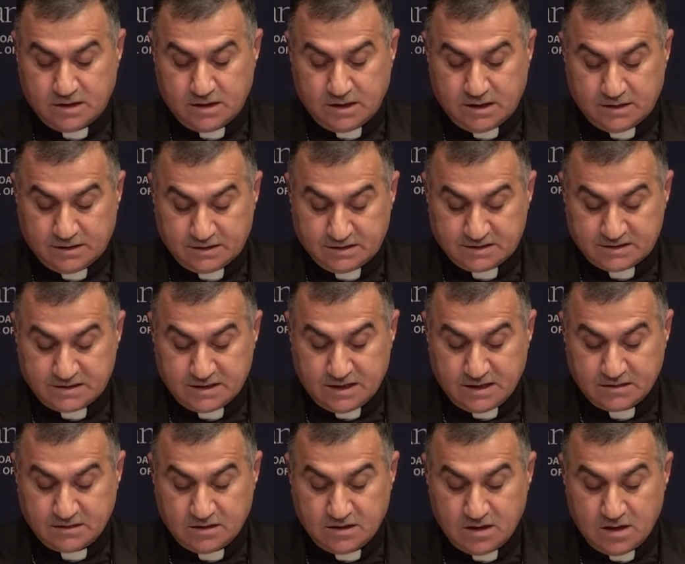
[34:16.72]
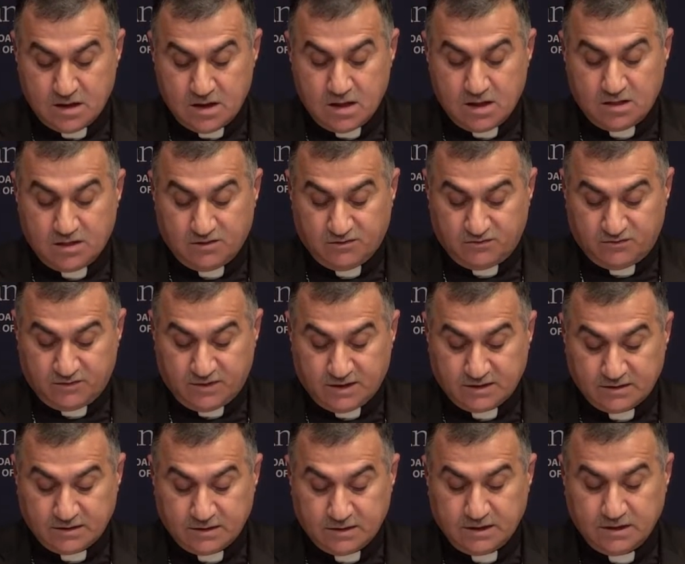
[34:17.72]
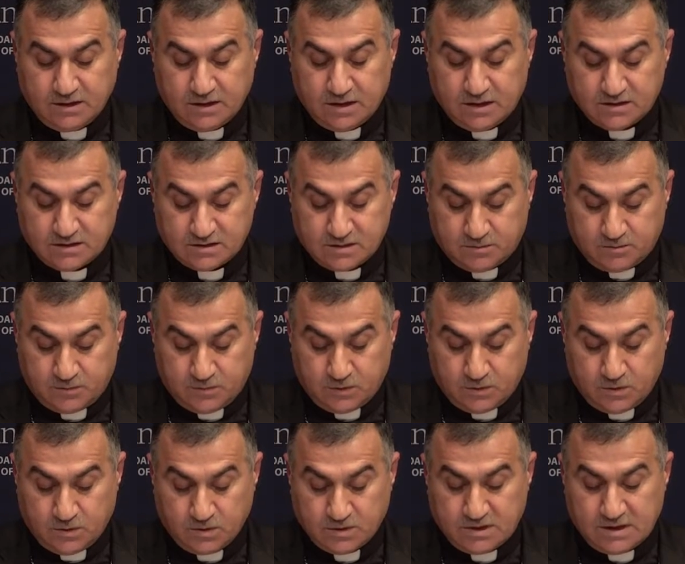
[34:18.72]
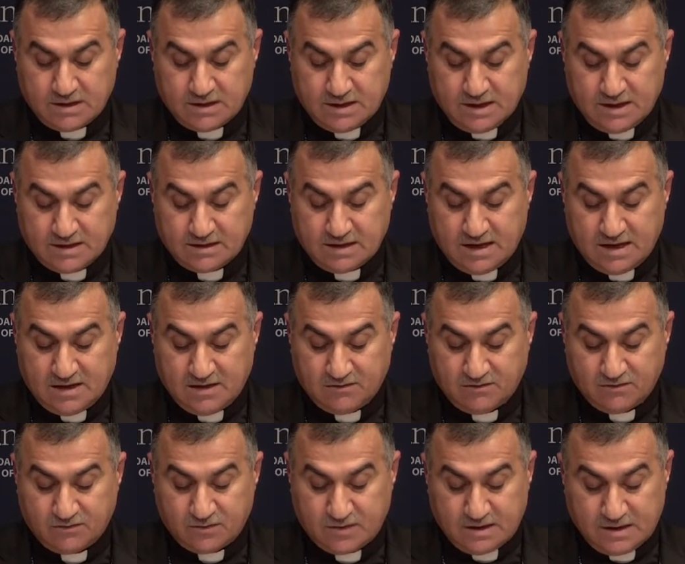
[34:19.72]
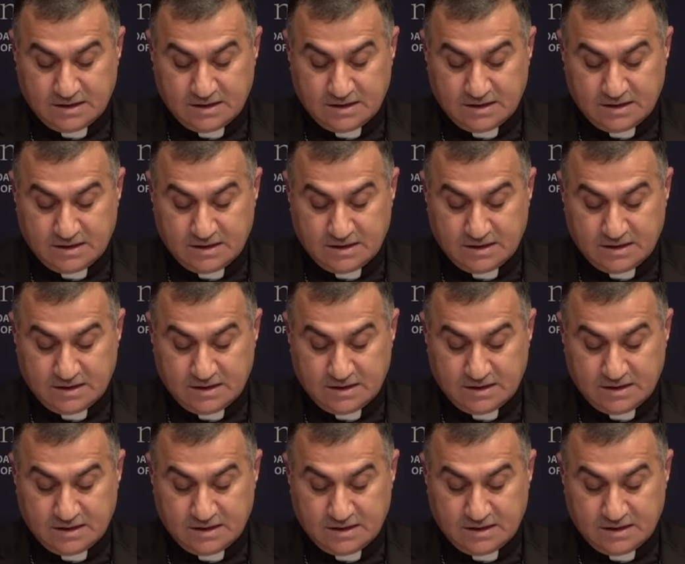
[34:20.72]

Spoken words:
Instead, the funding and support that have